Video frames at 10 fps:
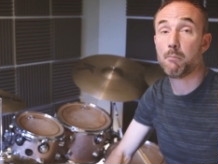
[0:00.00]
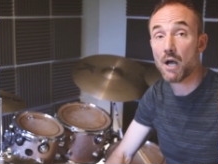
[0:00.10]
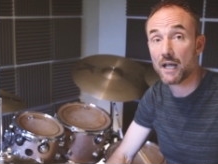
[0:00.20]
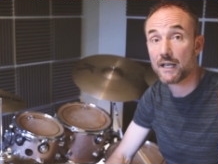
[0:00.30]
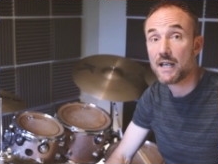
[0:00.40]

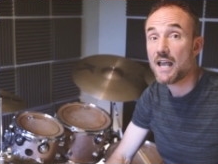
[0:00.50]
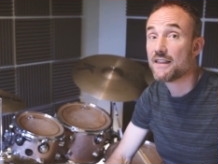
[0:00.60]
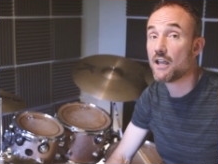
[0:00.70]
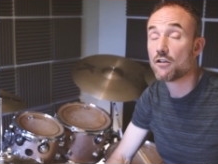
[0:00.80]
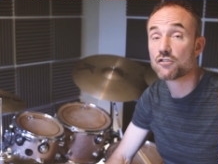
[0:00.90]
But
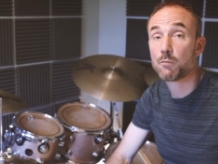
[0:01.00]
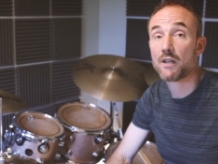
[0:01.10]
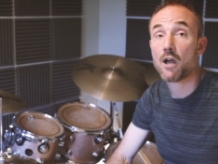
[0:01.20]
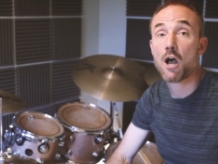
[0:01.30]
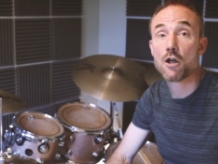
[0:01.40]
they also
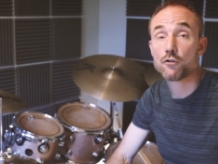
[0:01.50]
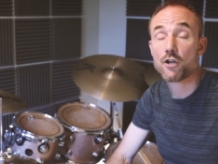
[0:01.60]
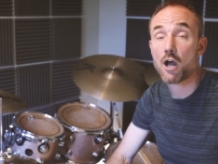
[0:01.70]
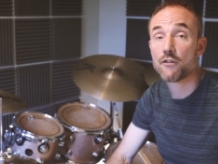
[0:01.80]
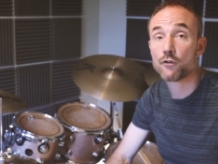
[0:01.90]
play
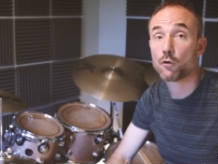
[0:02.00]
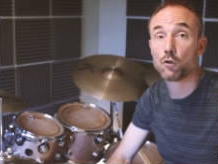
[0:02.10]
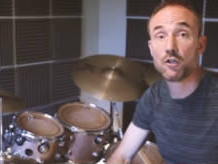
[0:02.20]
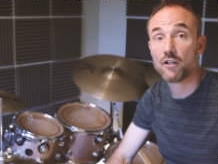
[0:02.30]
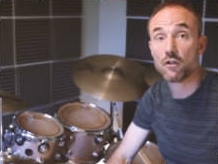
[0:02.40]
100 other
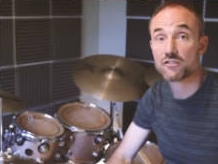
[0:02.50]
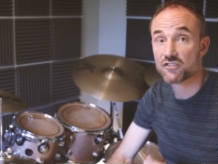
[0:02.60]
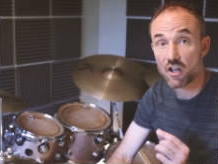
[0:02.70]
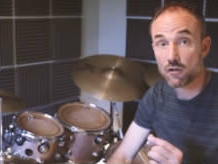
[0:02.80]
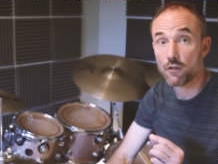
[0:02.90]
little
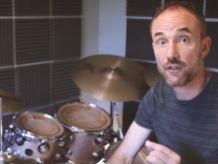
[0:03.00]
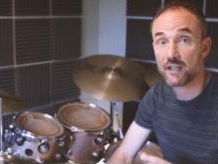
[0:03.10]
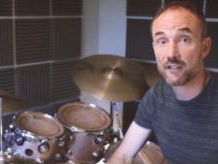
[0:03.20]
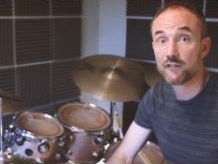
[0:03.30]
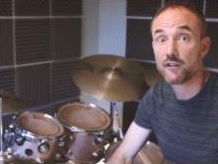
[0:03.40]
subtle
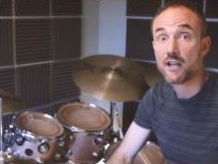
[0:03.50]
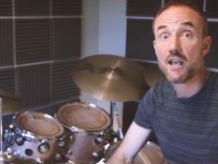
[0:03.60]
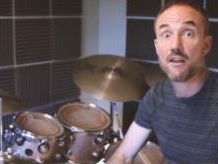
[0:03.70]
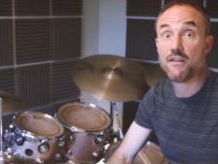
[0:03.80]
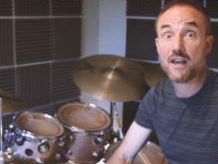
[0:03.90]
things
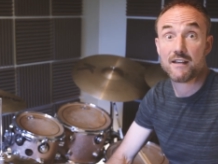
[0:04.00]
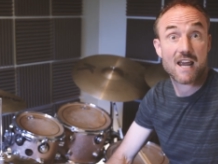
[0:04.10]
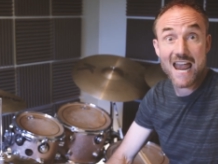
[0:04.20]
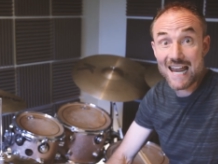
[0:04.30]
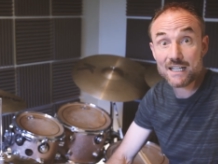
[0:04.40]
that
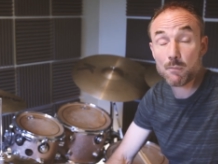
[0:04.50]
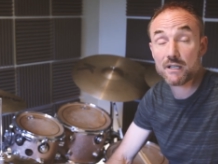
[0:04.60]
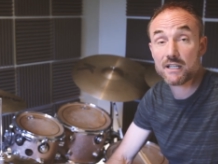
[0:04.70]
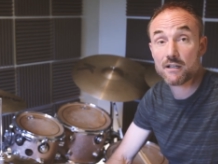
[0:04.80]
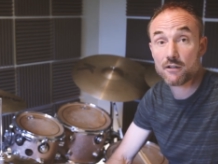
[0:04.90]

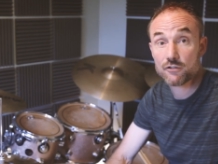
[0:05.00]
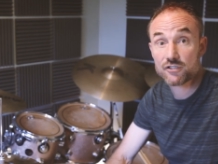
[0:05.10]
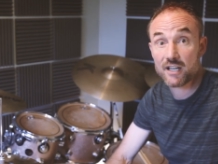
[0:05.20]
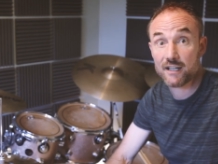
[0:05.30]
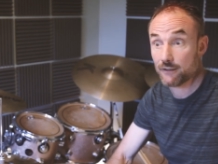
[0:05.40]
anybody can
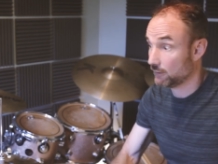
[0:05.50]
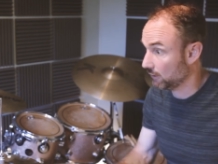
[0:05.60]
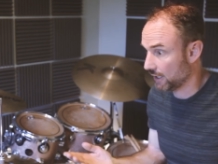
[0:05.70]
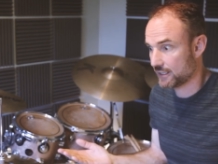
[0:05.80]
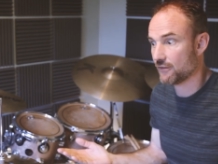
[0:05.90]
understand,
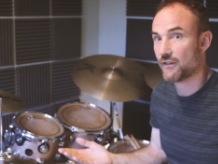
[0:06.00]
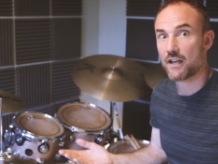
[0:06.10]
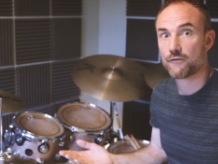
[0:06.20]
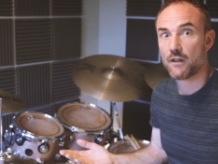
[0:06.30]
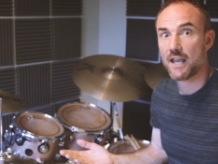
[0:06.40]
like the
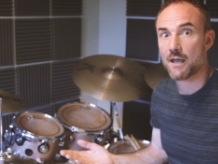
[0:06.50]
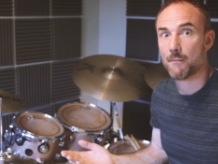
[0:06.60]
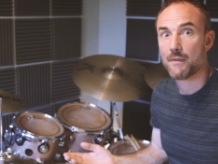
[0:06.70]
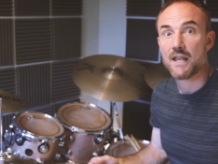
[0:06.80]
fat flam.